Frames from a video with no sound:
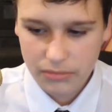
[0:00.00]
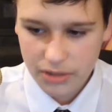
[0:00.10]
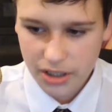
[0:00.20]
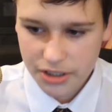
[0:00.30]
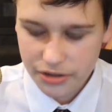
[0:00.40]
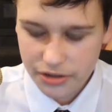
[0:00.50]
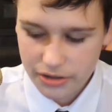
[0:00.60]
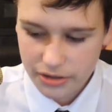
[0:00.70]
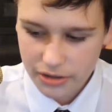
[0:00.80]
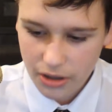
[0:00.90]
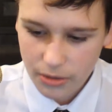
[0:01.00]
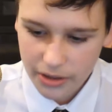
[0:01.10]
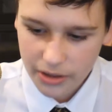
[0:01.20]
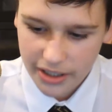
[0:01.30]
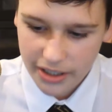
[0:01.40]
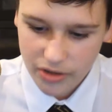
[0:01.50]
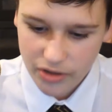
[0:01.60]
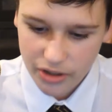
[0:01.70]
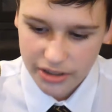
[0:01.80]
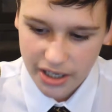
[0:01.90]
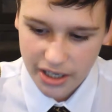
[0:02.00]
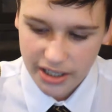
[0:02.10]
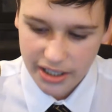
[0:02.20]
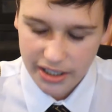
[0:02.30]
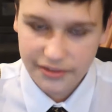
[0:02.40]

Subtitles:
it's just knowing that you've got an entire year left.